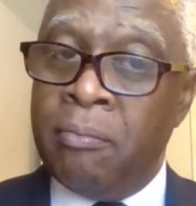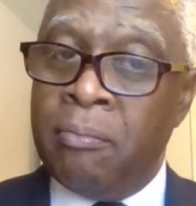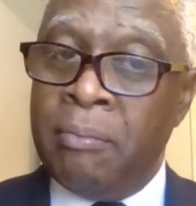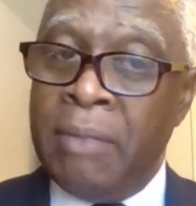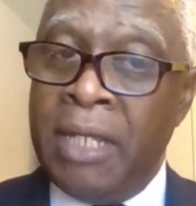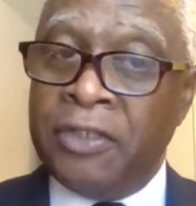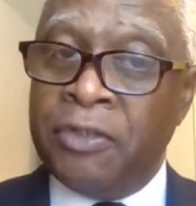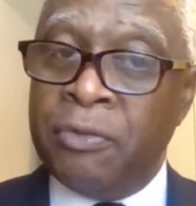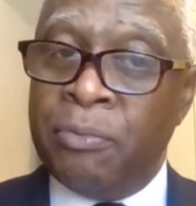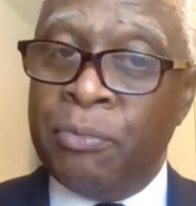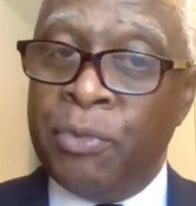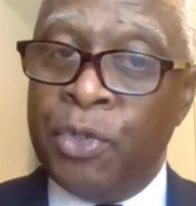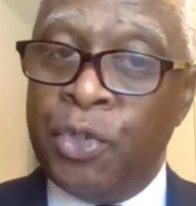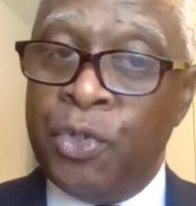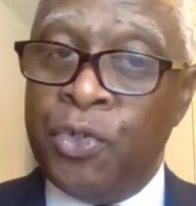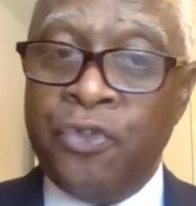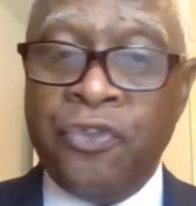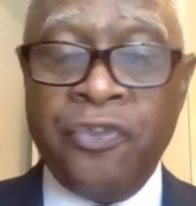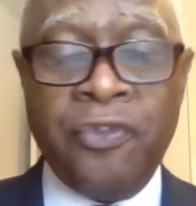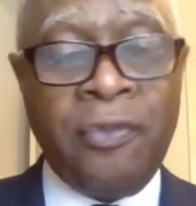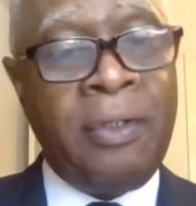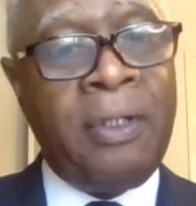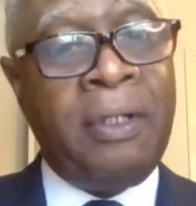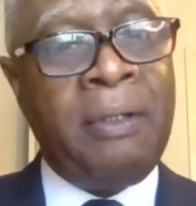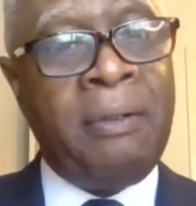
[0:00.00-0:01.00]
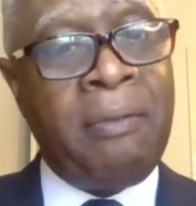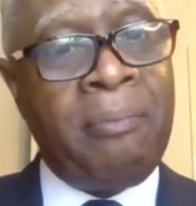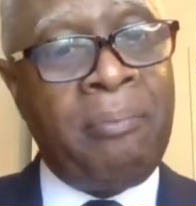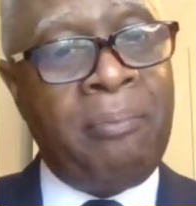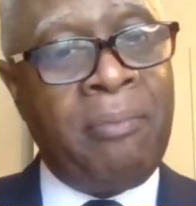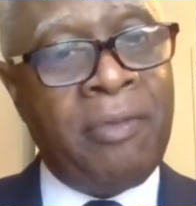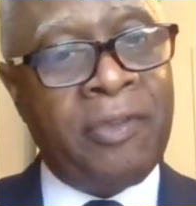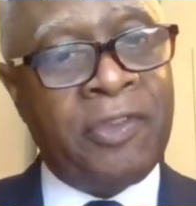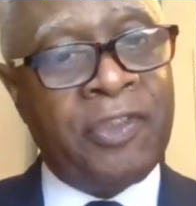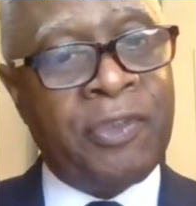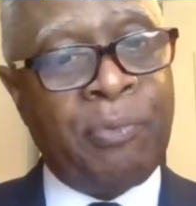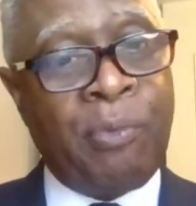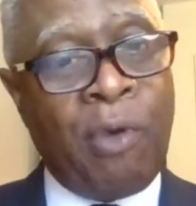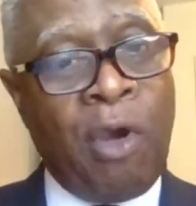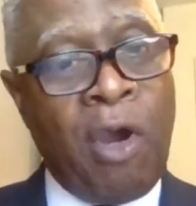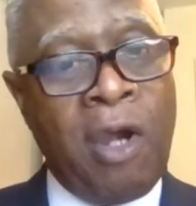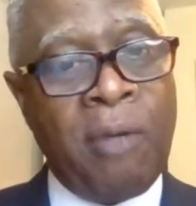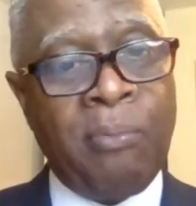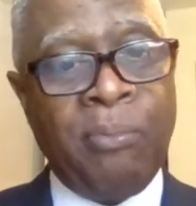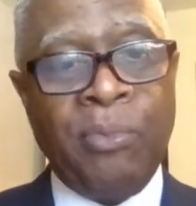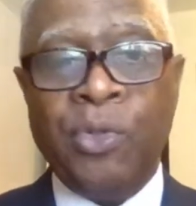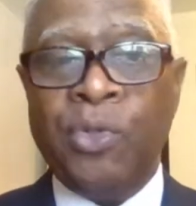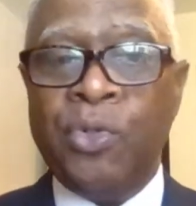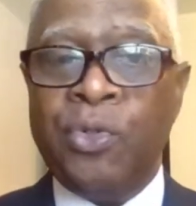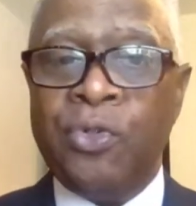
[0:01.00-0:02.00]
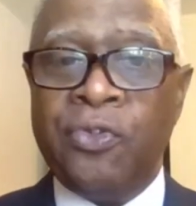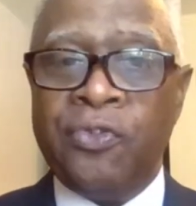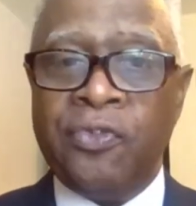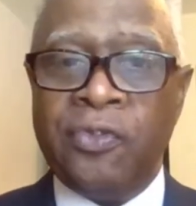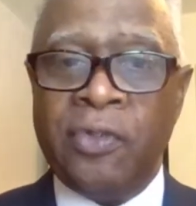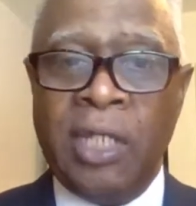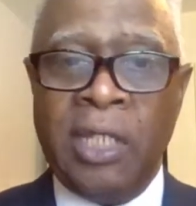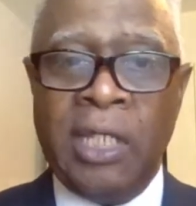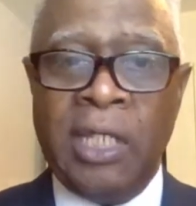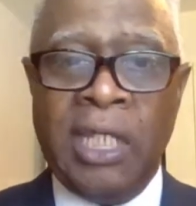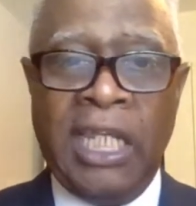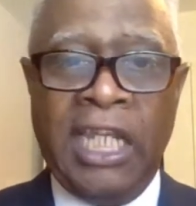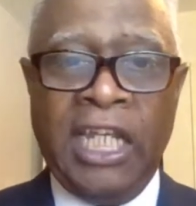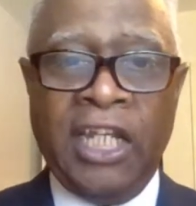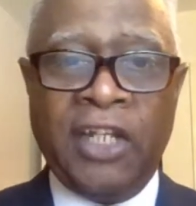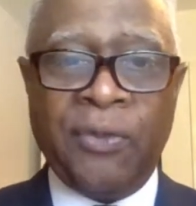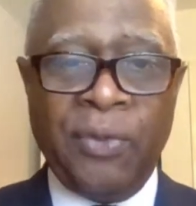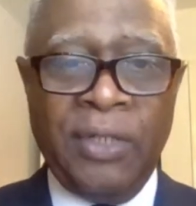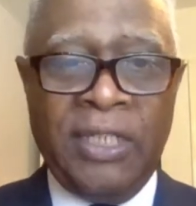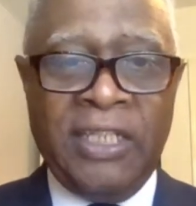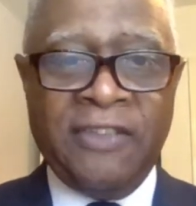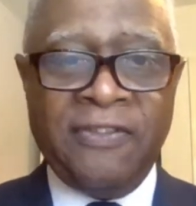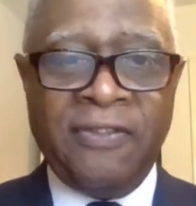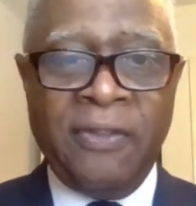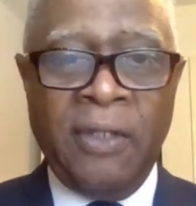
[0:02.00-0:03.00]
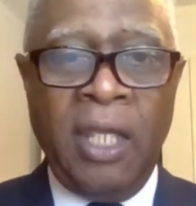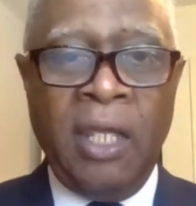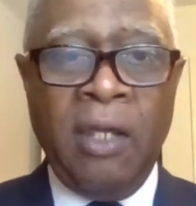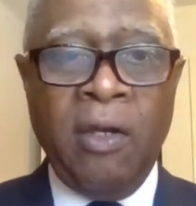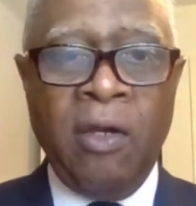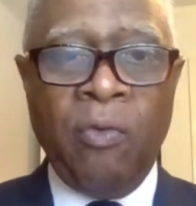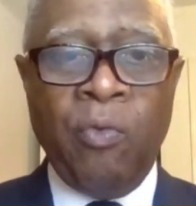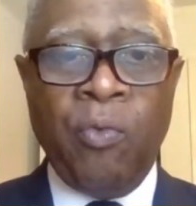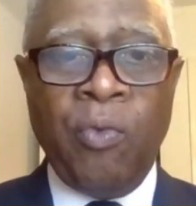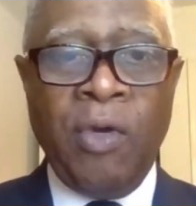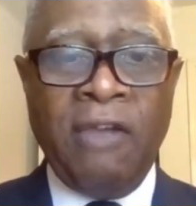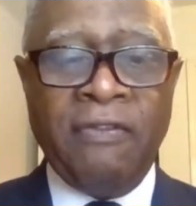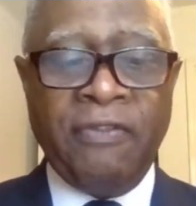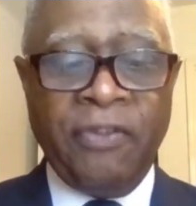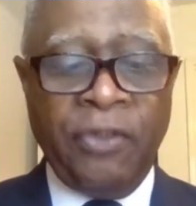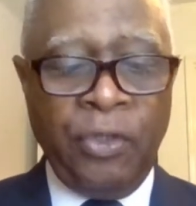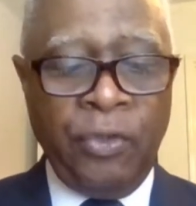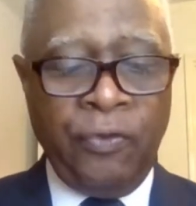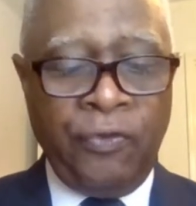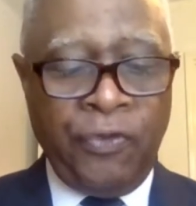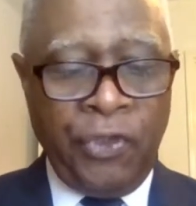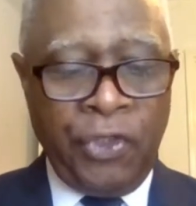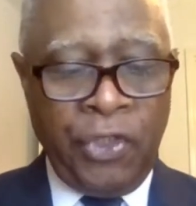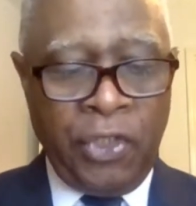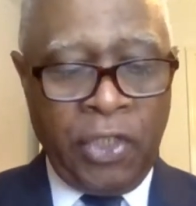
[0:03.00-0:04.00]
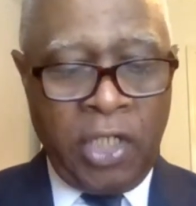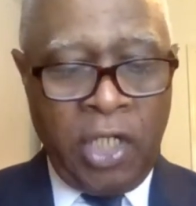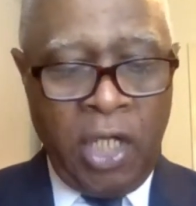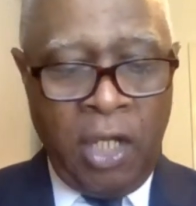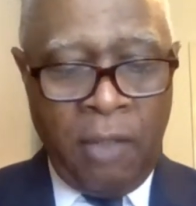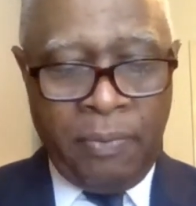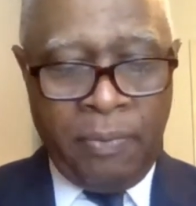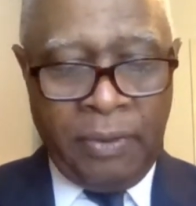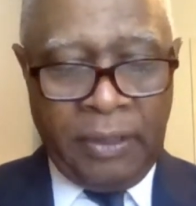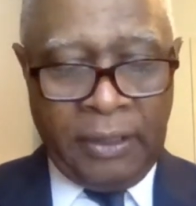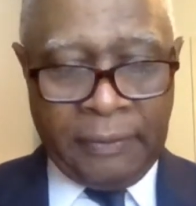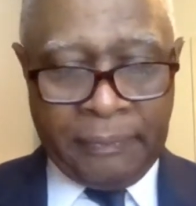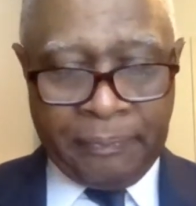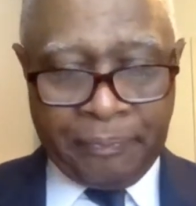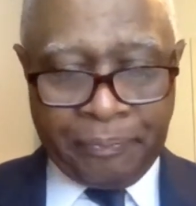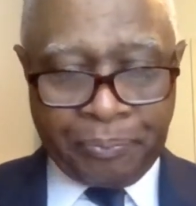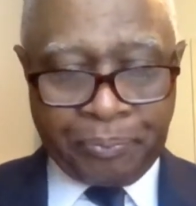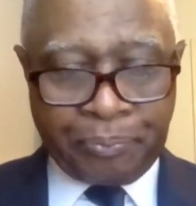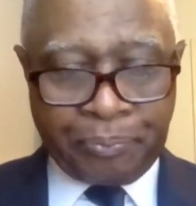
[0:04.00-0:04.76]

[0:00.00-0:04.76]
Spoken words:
Major move, smart move, increase revenue for your company.